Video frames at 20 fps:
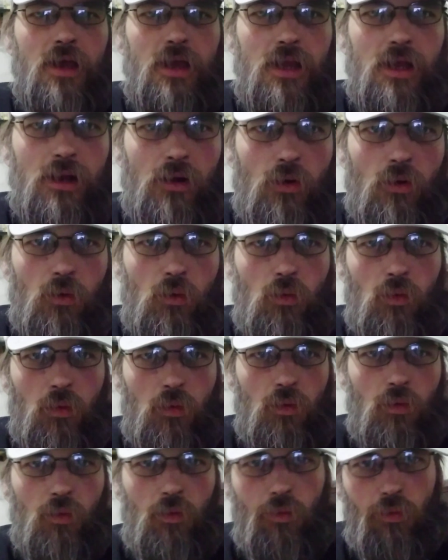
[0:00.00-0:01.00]
you know,
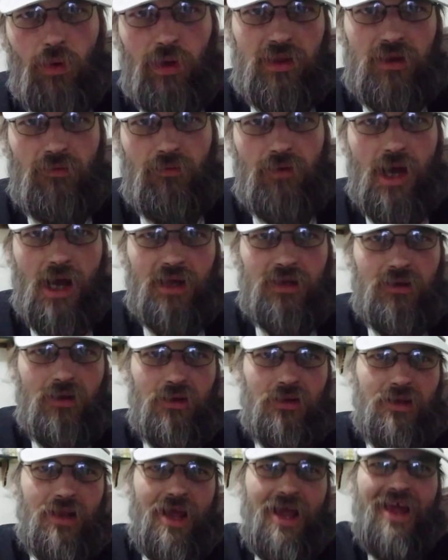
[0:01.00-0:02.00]
what the Rock
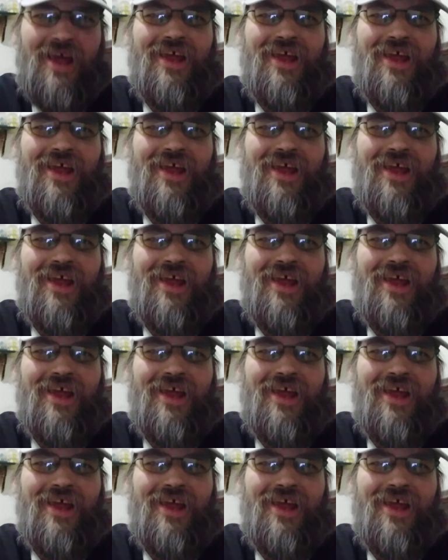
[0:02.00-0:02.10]
does.